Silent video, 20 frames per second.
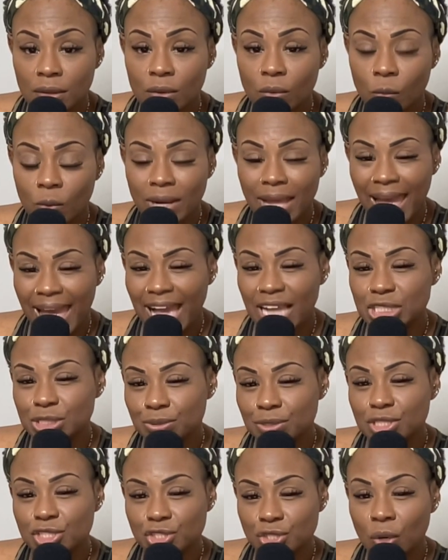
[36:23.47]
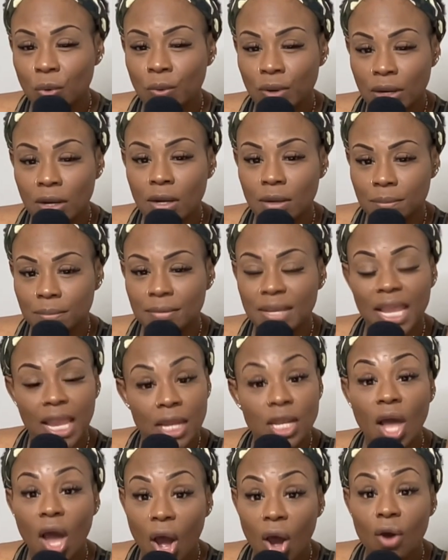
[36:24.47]
would actually show up
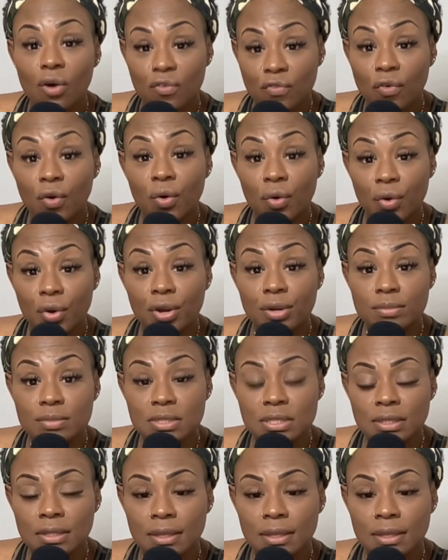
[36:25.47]
in all forms.